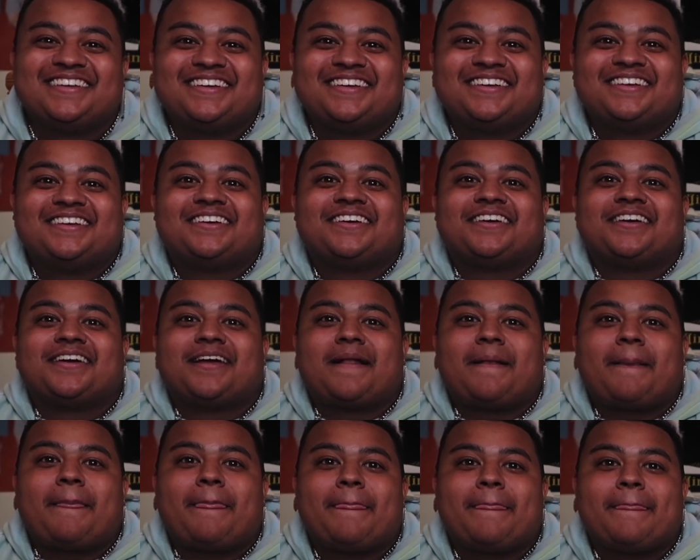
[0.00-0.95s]

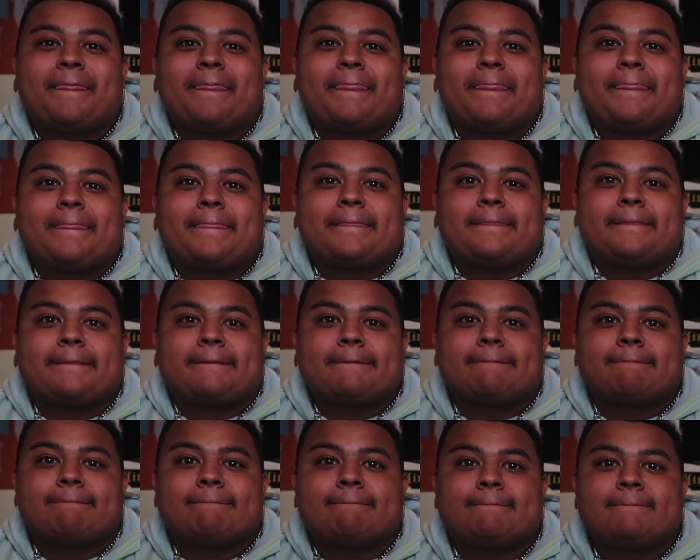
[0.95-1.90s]

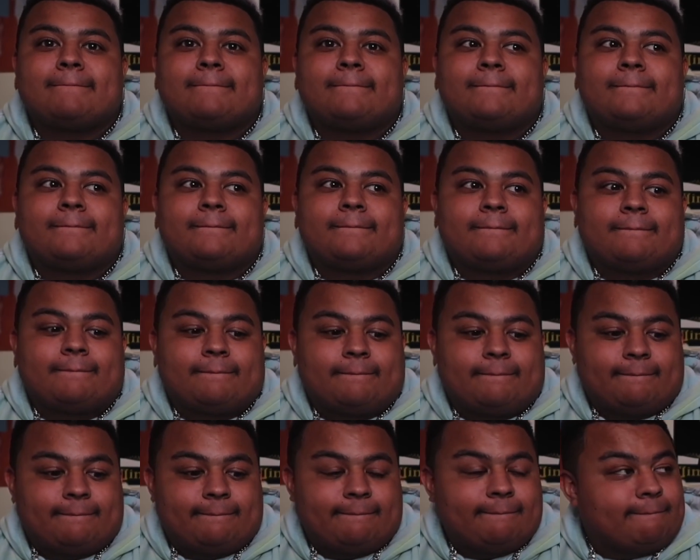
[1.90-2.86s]

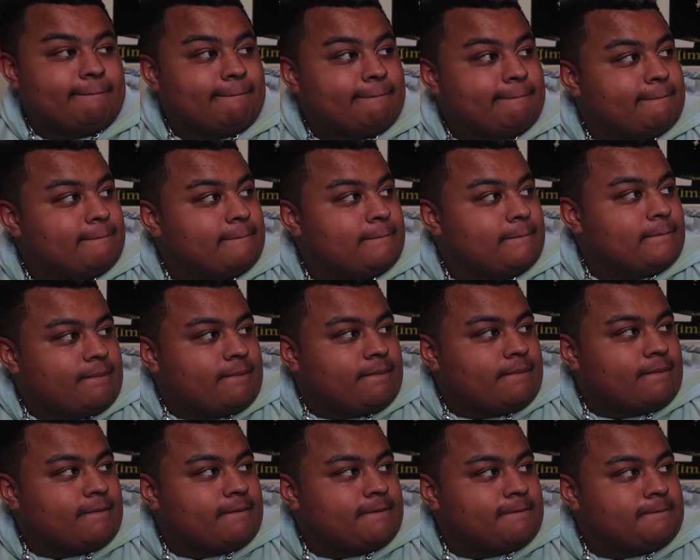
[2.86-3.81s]

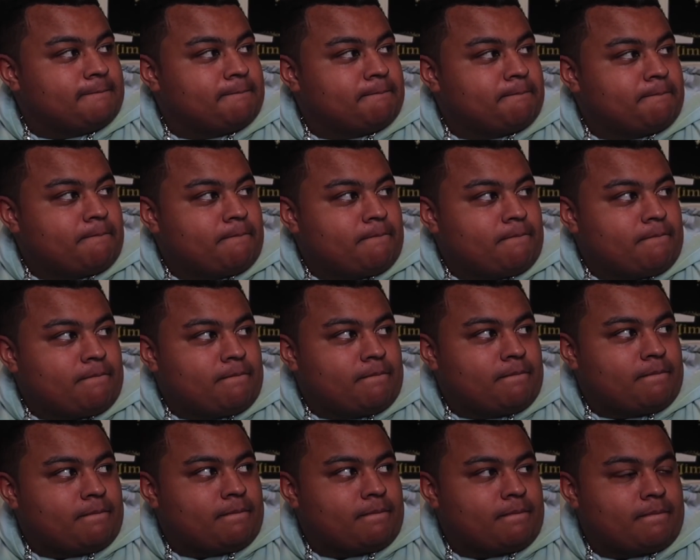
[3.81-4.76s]

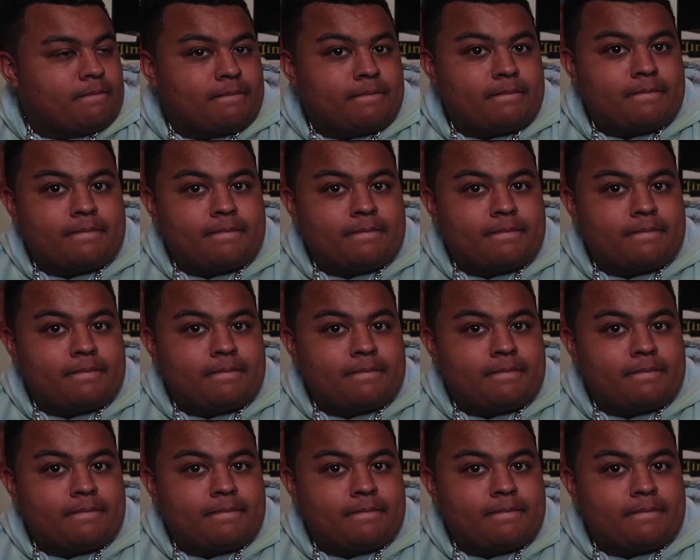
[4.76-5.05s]
No words are spoken by the person on screen.